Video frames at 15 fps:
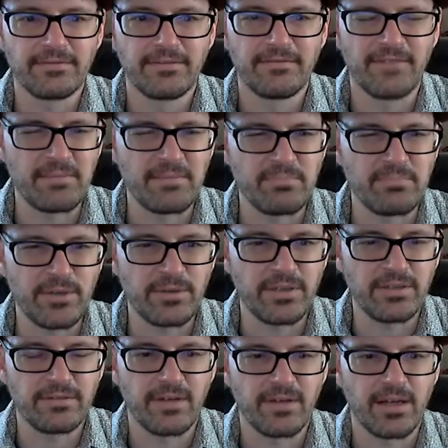find beauty,
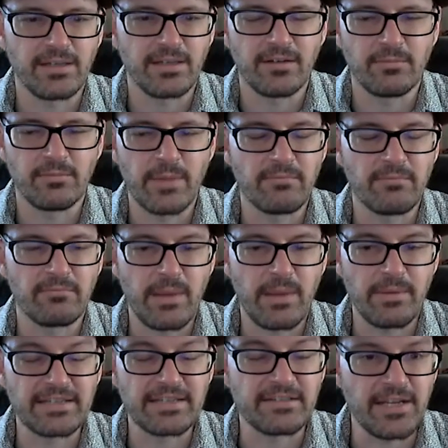find, maybe
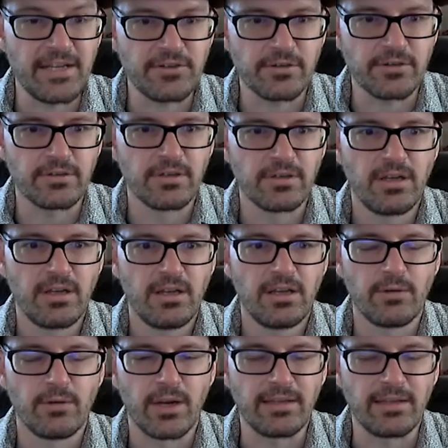that's nature, right?